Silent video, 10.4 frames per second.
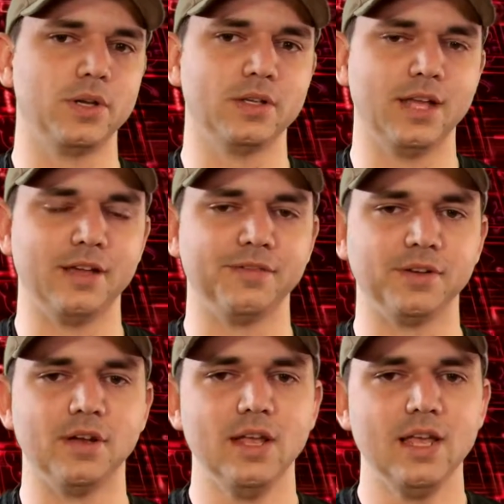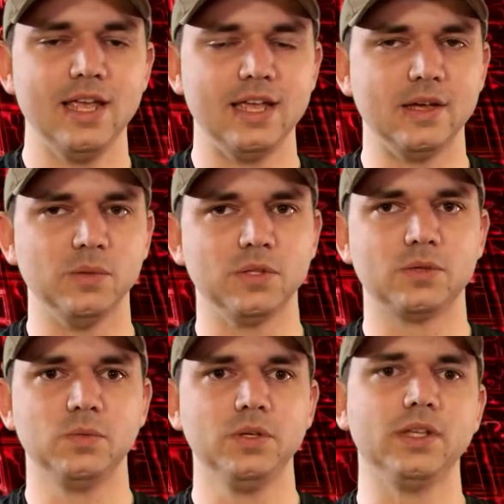dev, and it
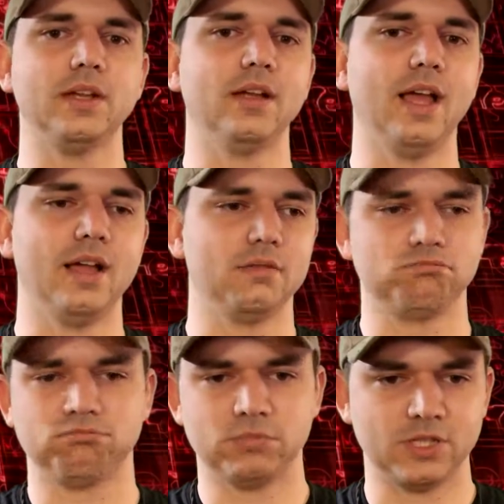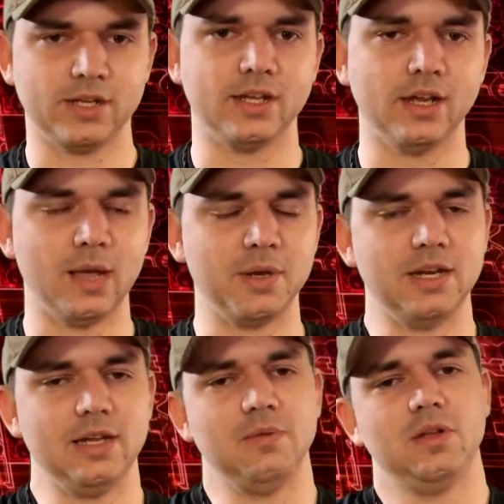was really sucky. I
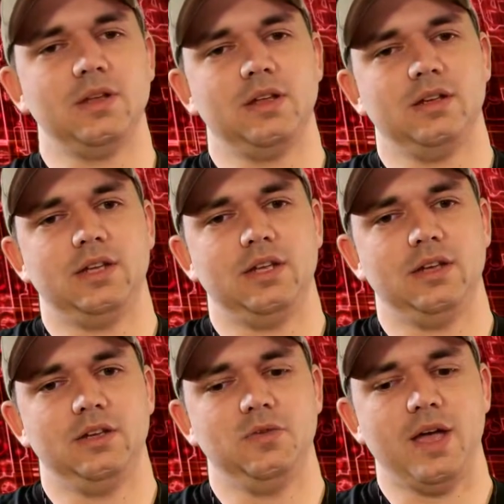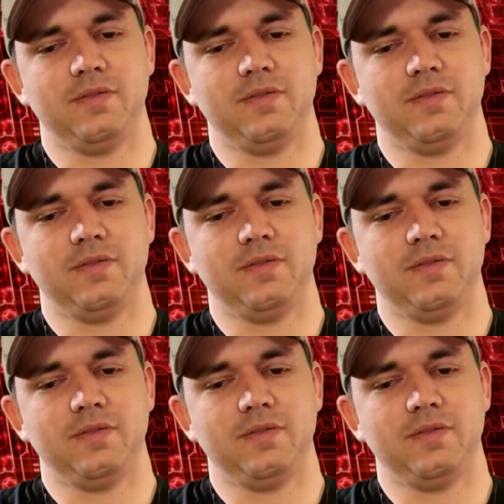mean, you have